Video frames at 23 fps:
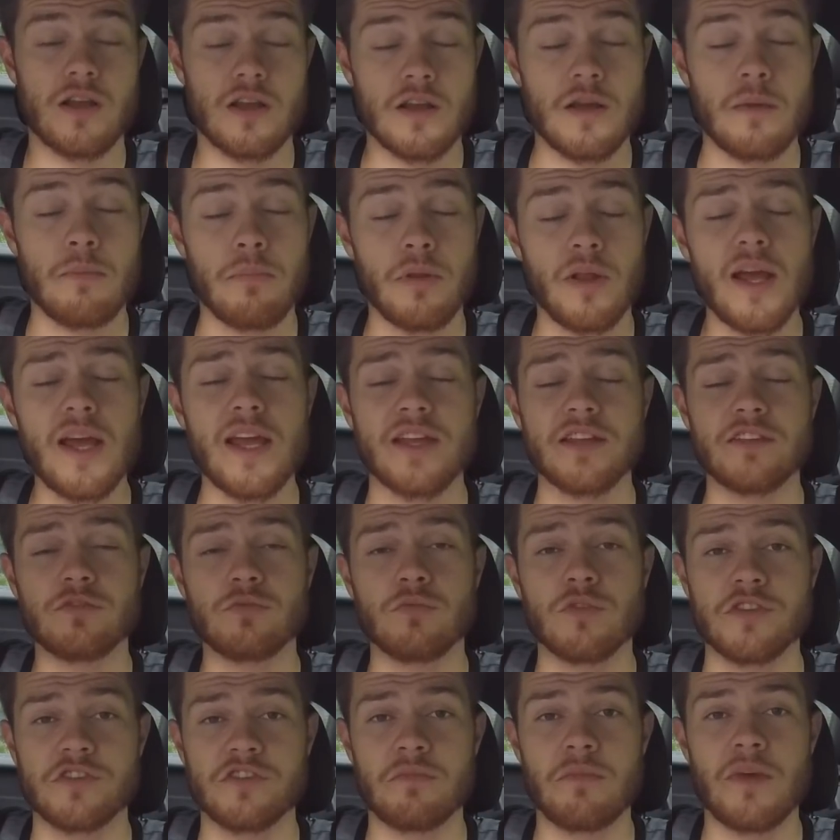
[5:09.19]
complaints
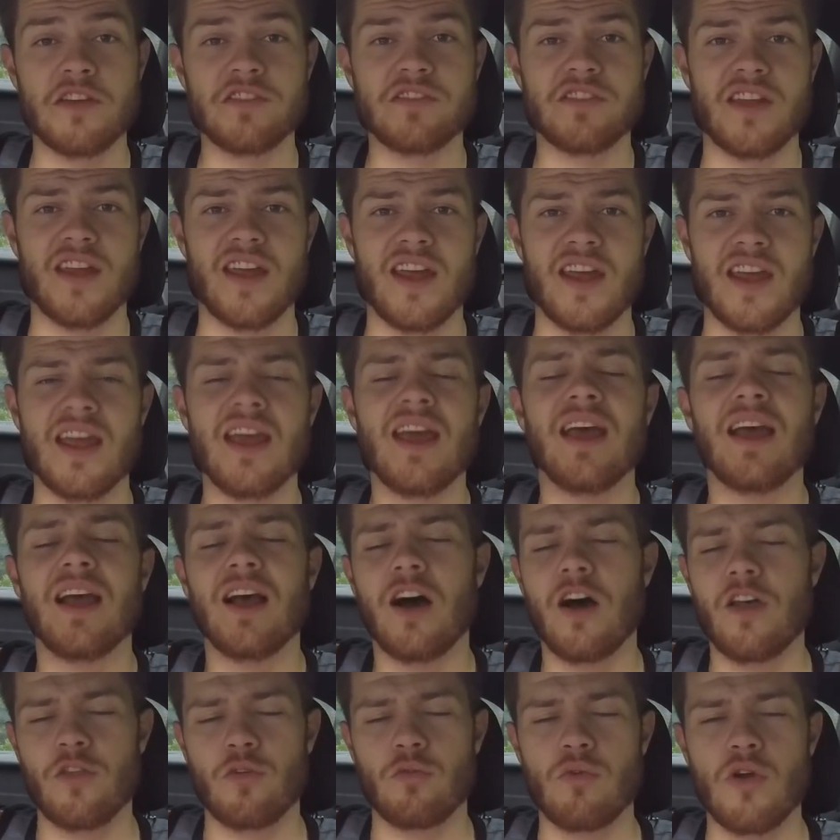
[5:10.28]
was the Mustang
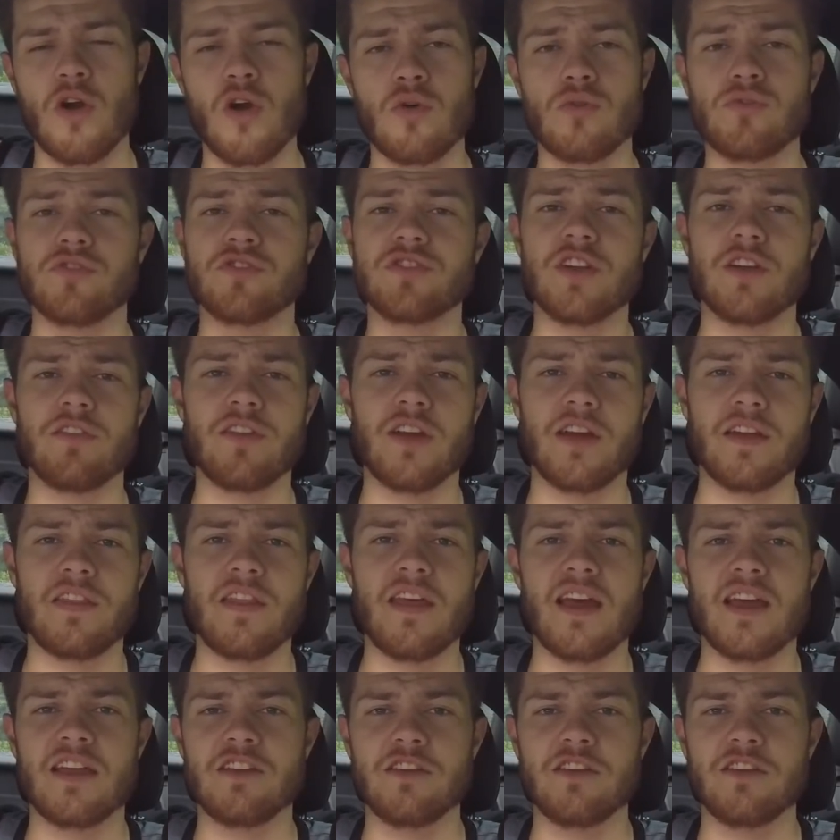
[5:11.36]
on the road and stuff like that.